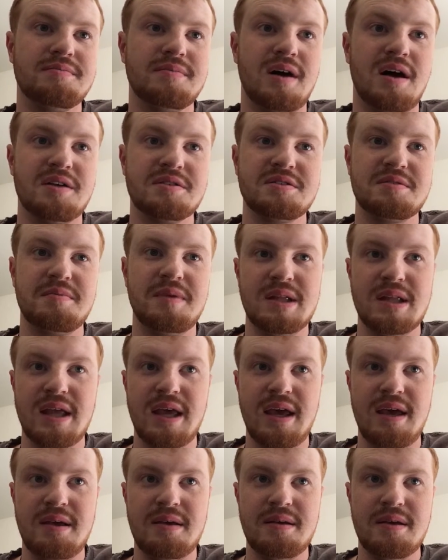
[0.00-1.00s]

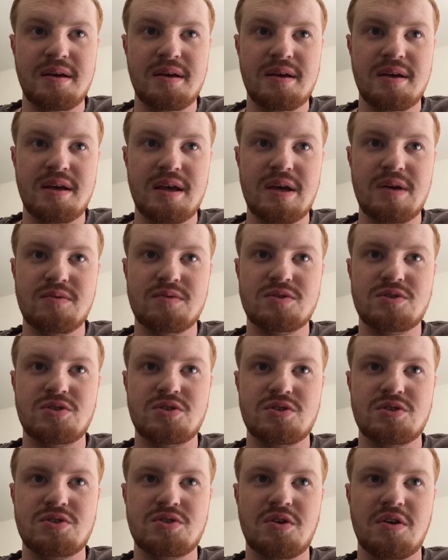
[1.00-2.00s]
ultimately it was
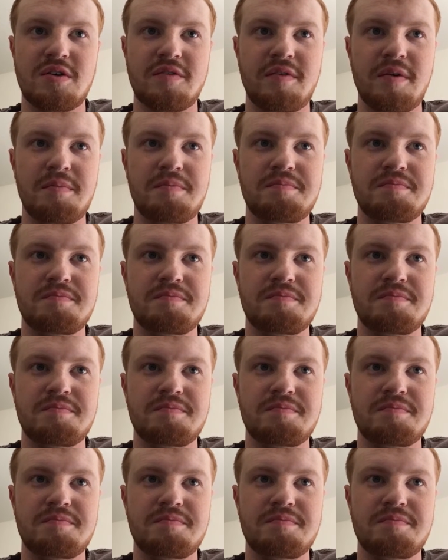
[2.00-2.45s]
just sort of